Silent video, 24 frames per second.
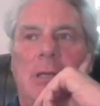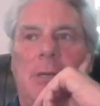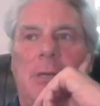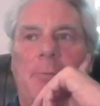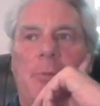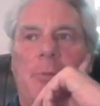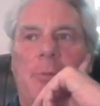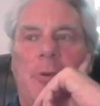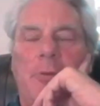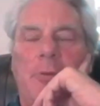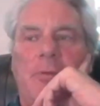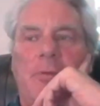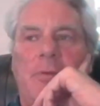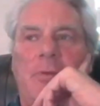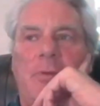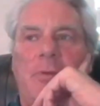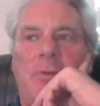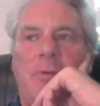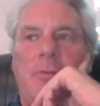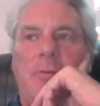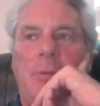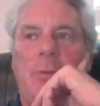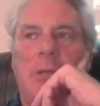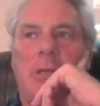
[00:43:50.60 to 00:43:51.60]
a person
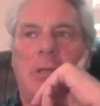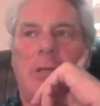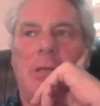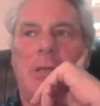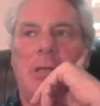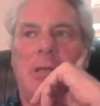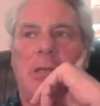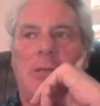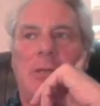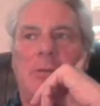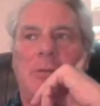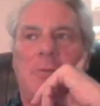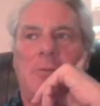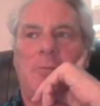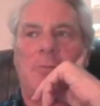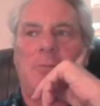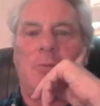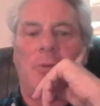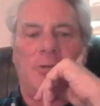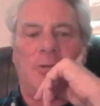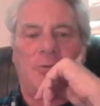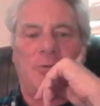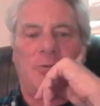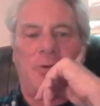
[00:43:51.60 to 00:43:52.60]
speaking
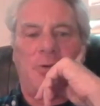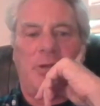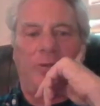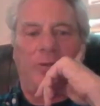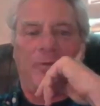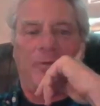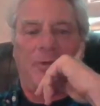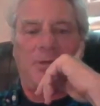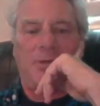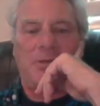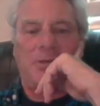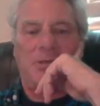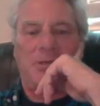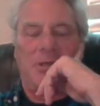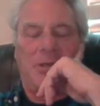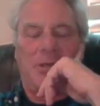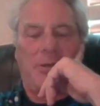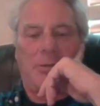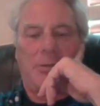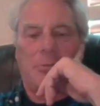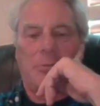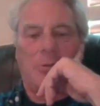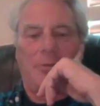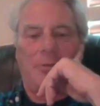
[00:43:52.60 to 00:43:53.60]
with a translation
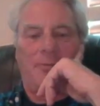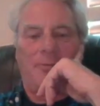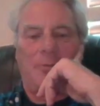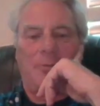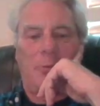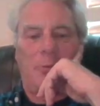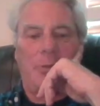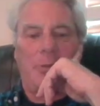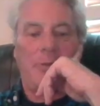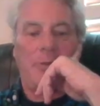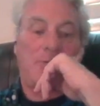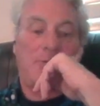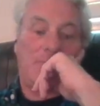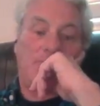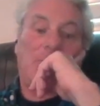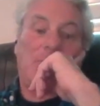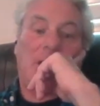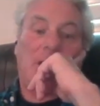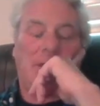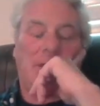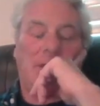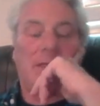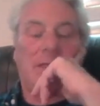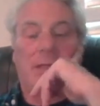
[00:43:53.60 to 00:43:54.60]
of their own voice?
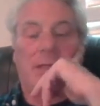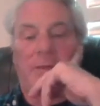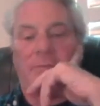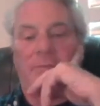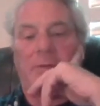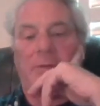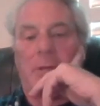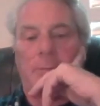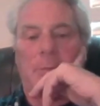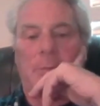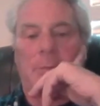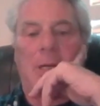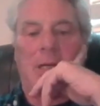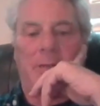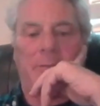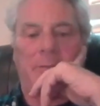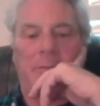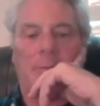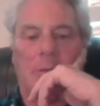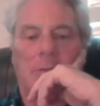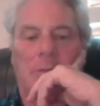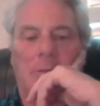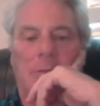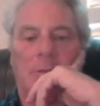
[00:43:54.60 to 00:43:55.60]
I think that's very
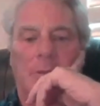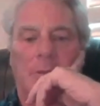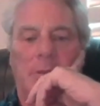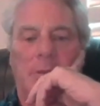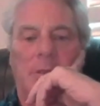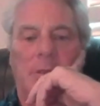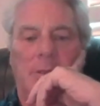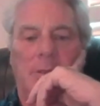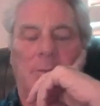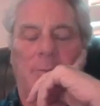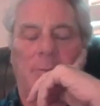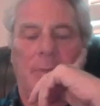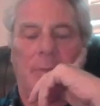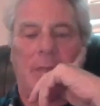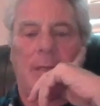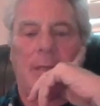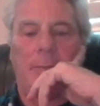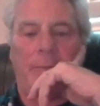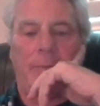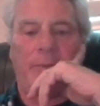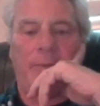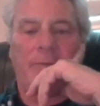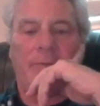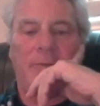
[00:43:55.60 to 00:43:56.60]
possible. It'll pick
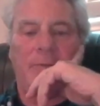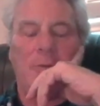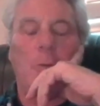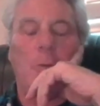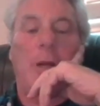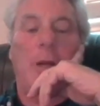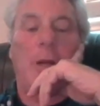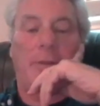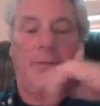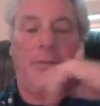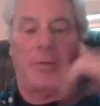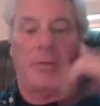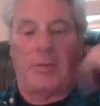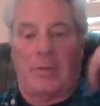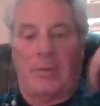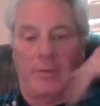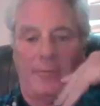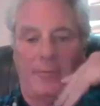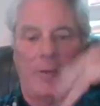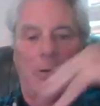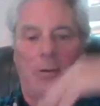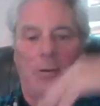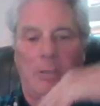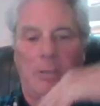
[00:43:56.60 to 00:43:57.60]
up those nuances
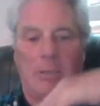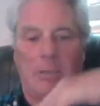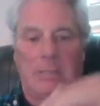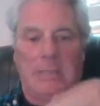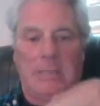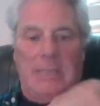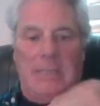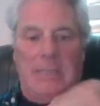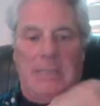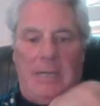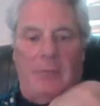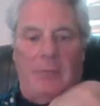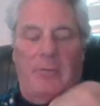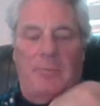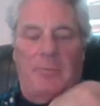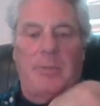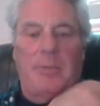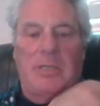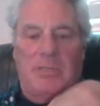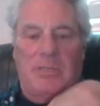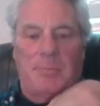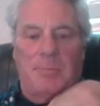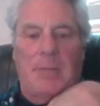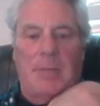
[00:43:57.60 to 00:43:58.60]
of our
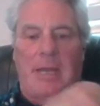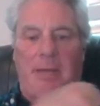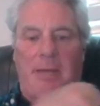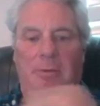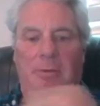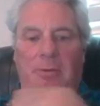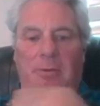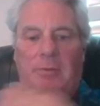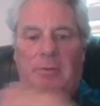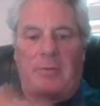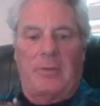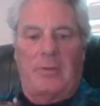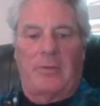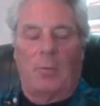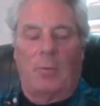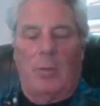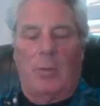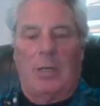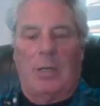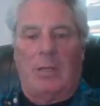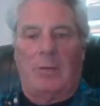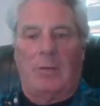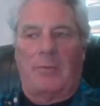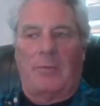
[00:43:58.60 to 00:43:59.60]
speech patterns as
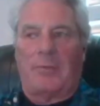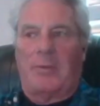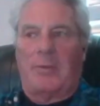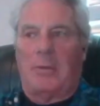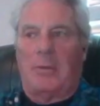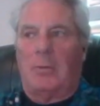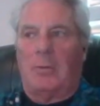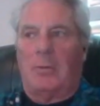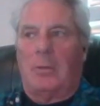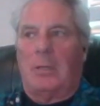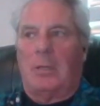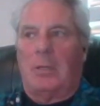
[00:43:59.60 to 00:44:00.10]
well. So